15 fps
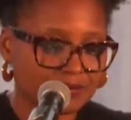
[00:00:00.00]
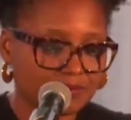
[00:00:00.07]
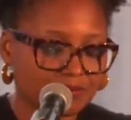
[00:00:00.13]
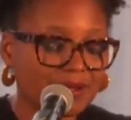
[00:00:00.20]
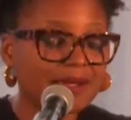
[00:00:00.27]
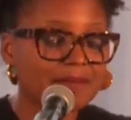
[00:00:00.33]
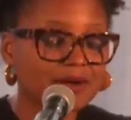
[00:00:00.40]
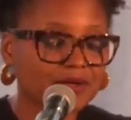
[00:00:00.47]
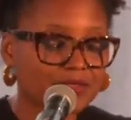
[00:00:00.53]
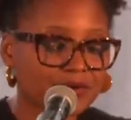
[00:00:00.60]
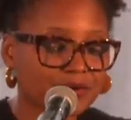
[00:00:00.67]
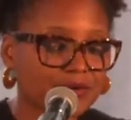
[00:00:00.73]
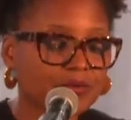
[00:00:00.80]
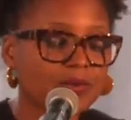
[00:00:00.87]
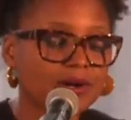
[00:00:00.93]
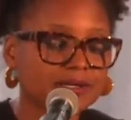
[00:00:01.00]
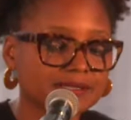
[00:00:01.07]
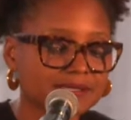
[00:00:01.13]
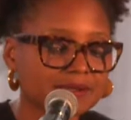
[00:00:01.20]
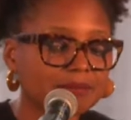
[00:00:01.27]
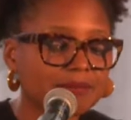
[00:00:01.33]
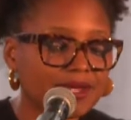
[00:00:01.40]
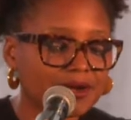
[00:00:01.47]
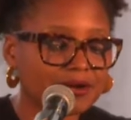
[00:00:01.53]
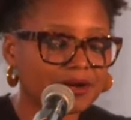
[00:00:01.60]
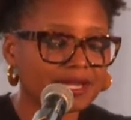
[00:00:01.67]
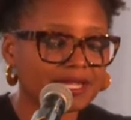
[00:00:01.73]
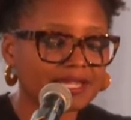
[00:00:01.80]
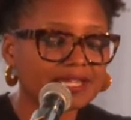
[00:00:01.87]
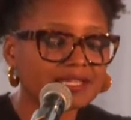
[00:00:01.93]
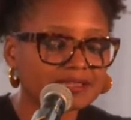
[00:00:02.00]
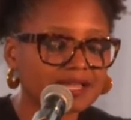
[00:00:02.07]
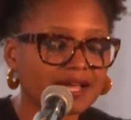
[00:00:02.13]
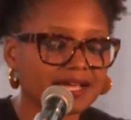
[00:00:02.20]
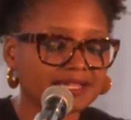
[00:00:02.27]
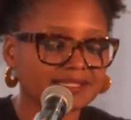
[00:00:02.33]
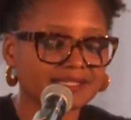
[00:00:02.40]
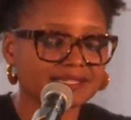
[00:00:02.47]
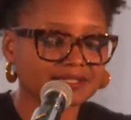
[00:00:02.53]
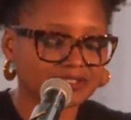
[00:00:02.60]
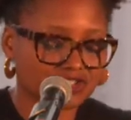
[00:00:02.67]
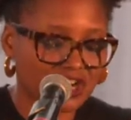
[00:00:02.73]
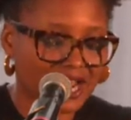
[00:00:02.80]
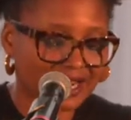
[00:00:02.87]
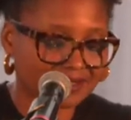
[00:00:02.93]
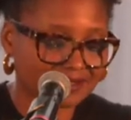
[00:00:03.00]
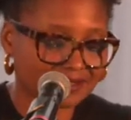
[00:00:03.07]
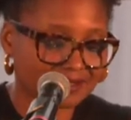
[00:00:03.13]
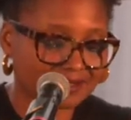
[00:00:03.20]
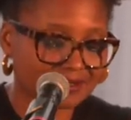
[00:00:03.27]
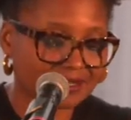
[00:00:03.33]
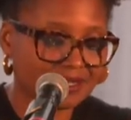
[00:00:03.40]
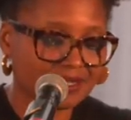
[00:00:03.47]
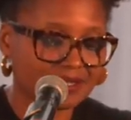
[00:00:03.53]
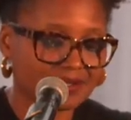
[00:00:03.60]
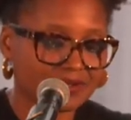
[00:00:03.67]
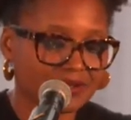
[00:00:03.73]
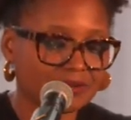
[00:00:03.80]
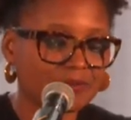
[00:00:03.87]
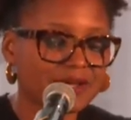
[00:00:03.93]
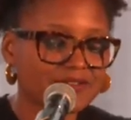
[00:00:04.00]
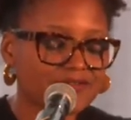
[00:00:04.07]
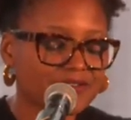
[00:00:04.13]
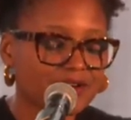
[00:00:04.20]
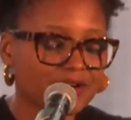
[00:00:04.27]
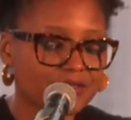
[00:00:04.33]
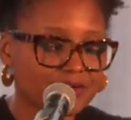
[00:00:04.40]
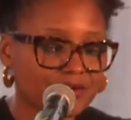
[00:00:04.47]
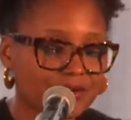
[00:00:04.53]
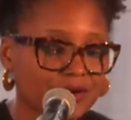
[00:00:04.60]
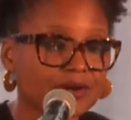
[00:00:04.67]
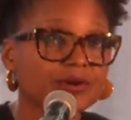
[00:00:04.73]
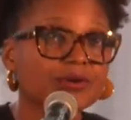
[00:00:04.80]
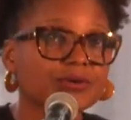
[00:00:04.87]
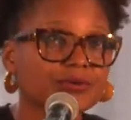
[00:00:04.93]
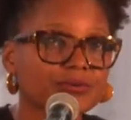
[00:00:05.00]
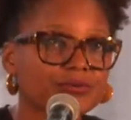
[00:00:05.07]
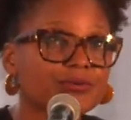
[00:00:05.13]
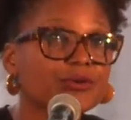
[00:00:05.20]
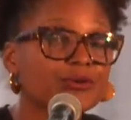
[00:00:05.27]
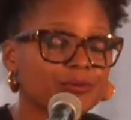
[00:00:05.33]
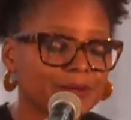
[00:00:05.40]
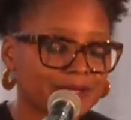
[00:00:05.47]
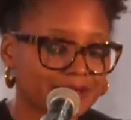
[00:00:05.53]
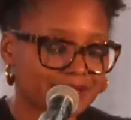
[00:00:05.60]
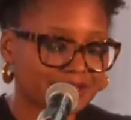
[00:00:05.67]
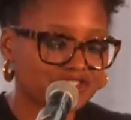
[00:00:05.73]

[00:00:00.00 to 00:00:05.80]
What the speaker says: My mother was Mary Eliza Jackson, and my father, Reuben